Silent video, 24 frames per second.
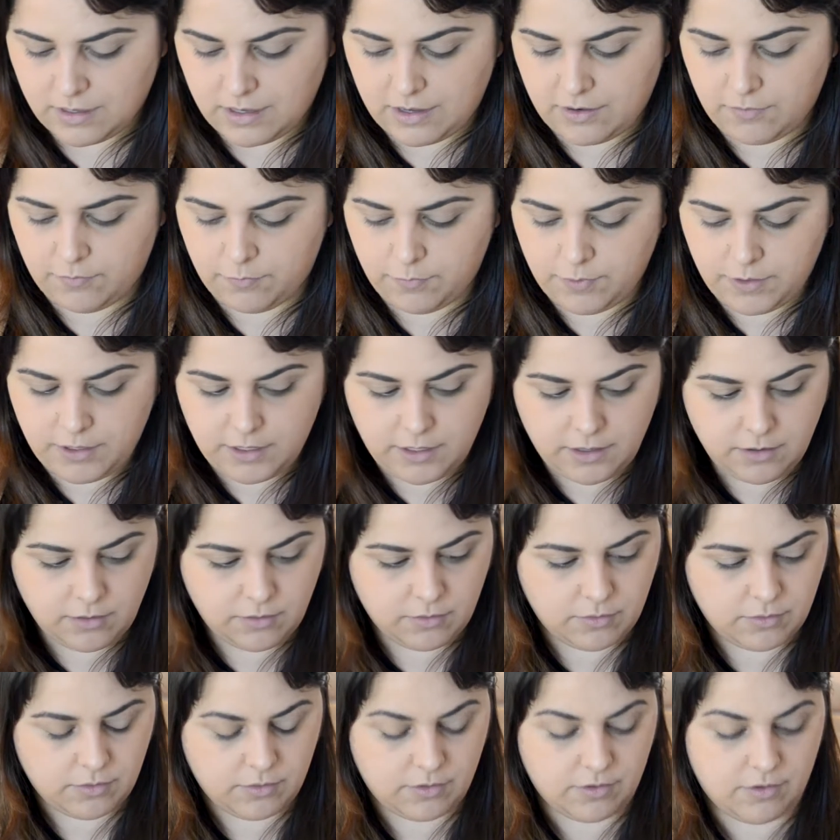If we
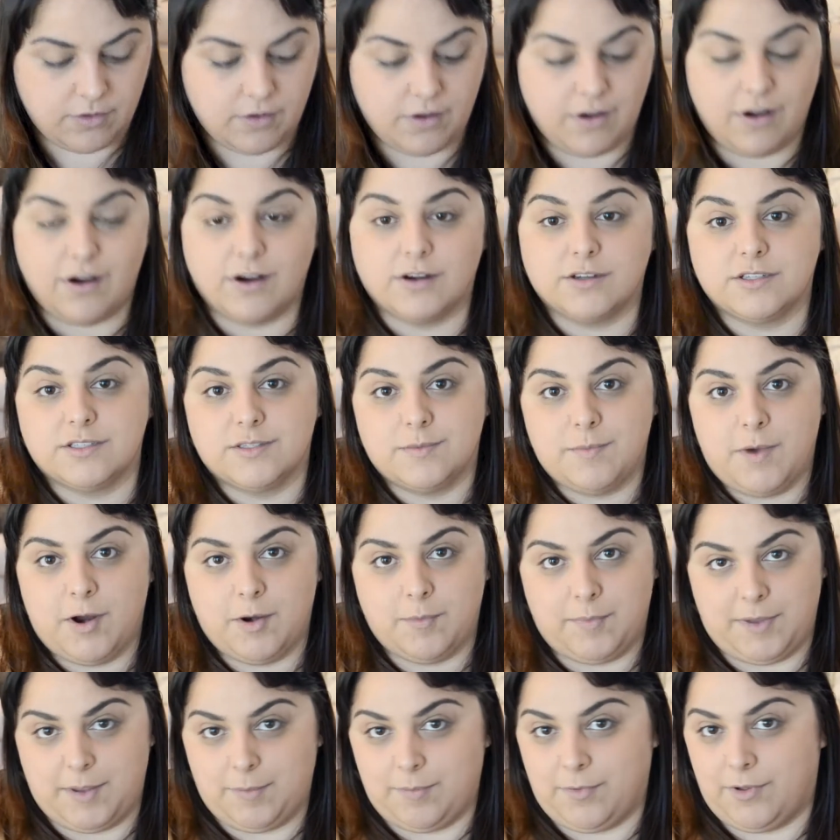are
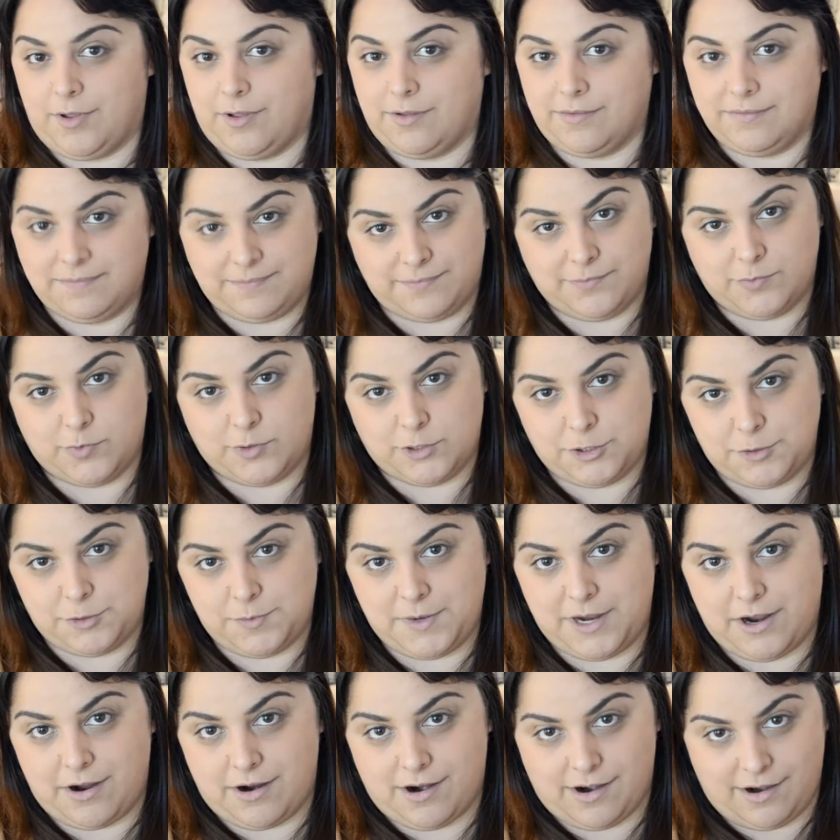smart people, which
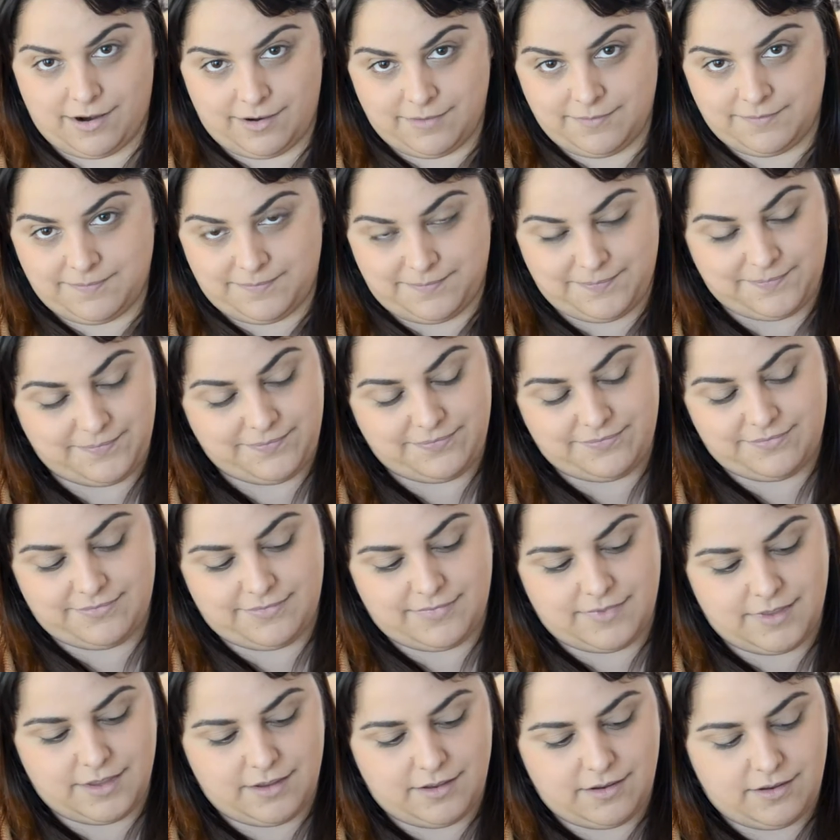we are,
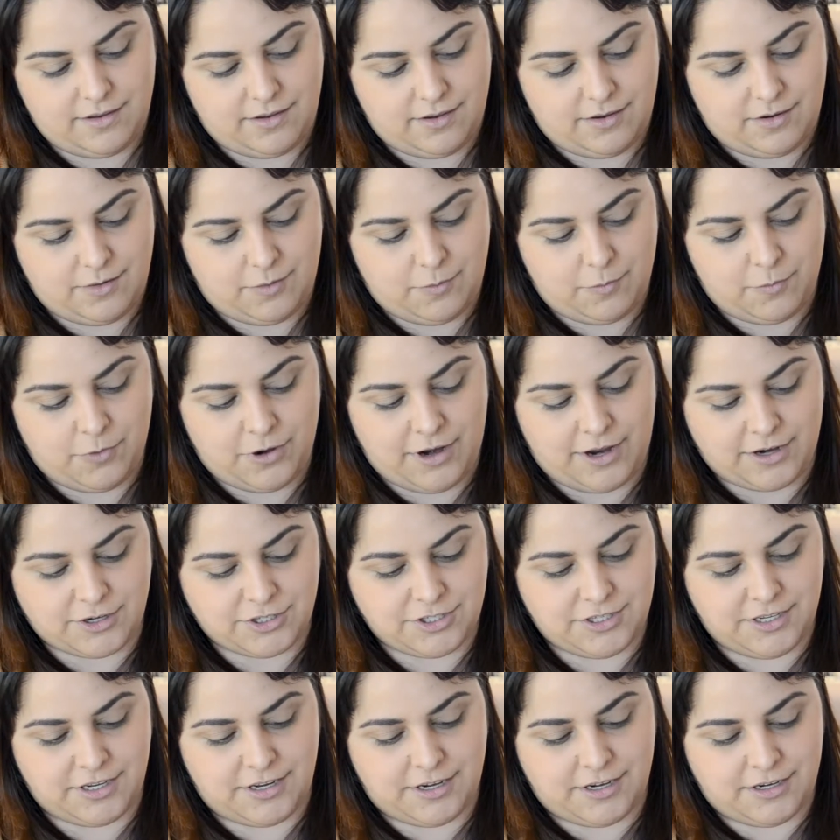we're
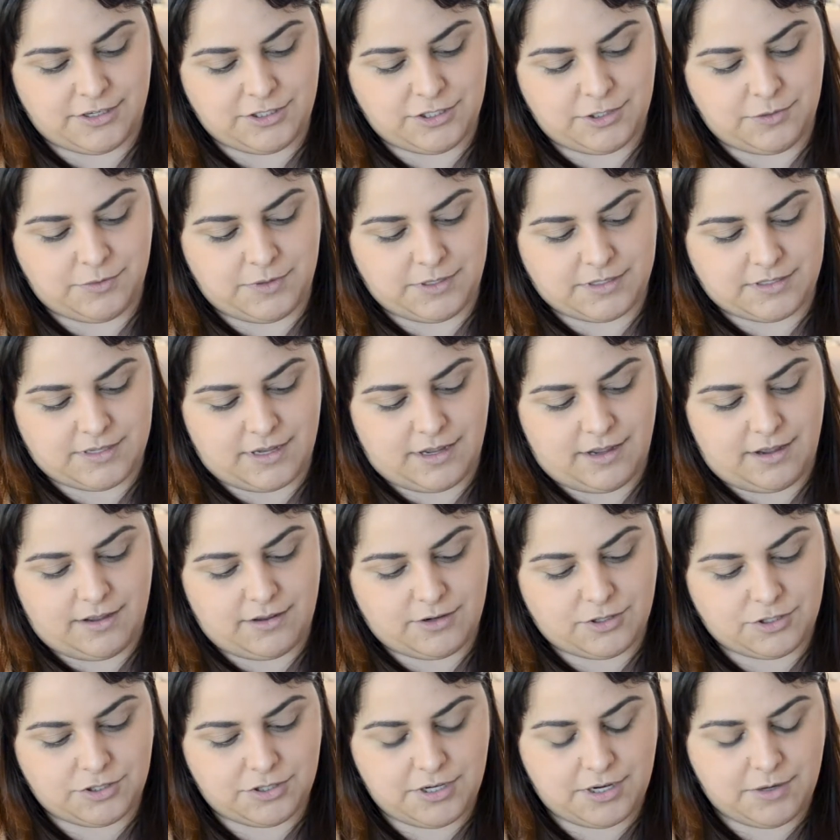actually going to do this
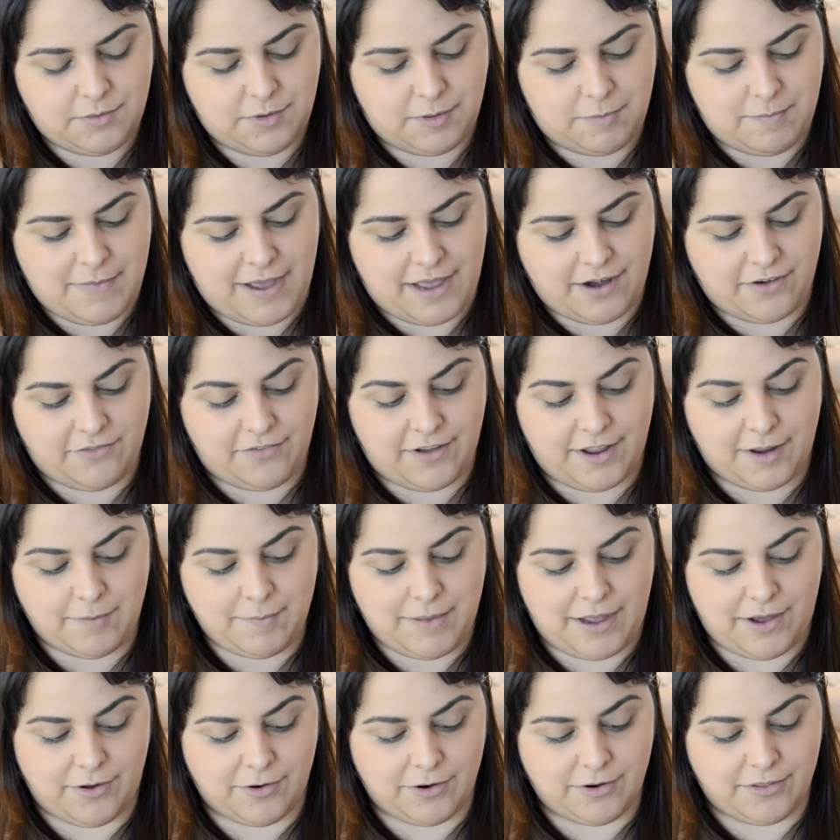trick with mattifying
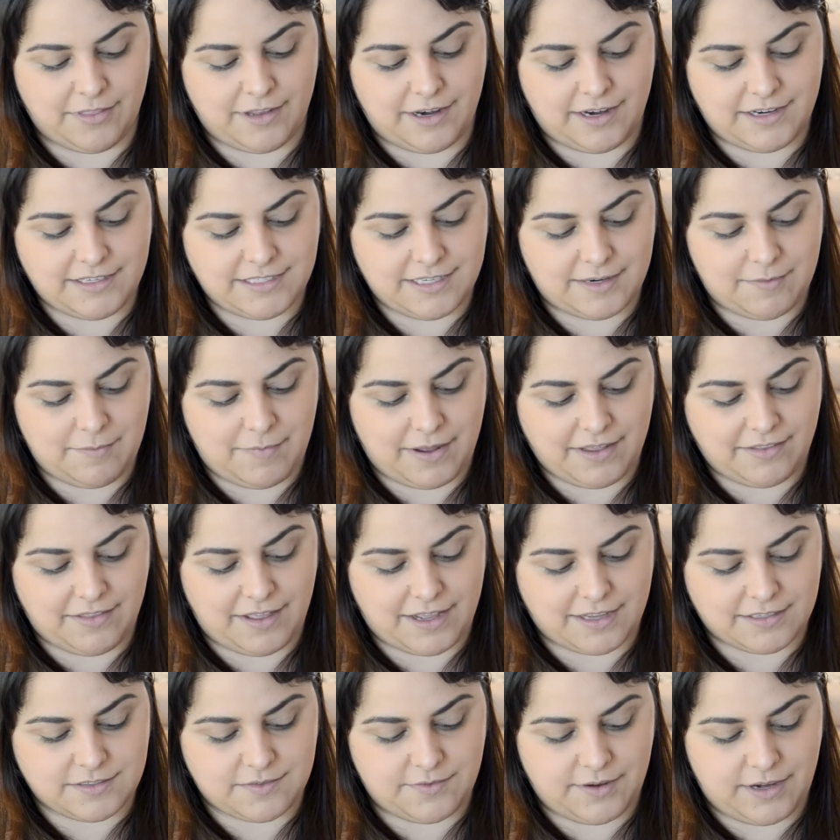powder that I did in my
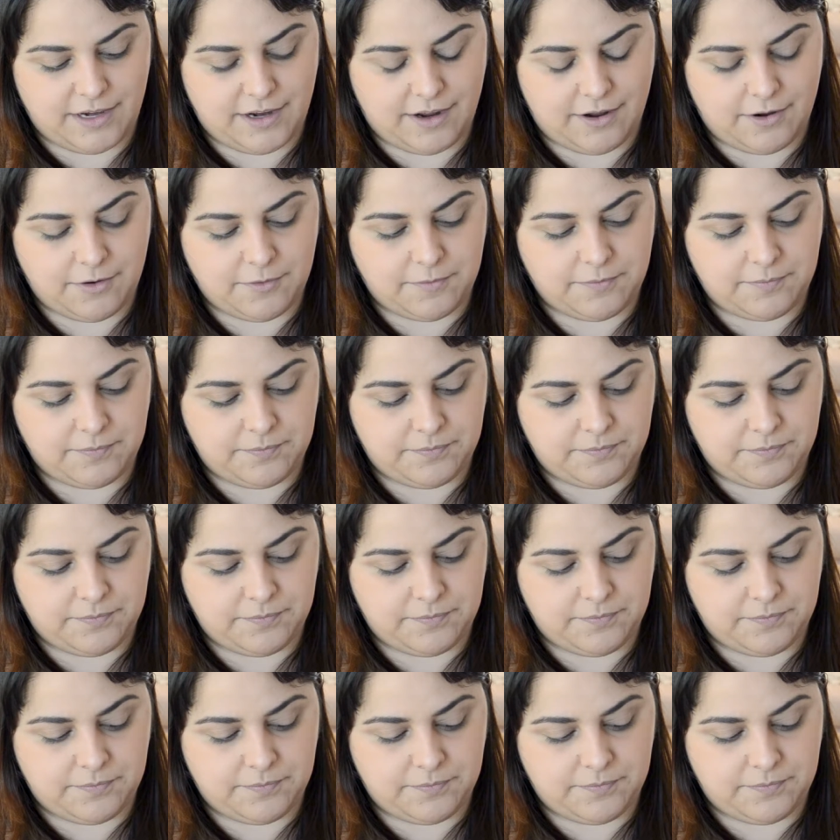last video.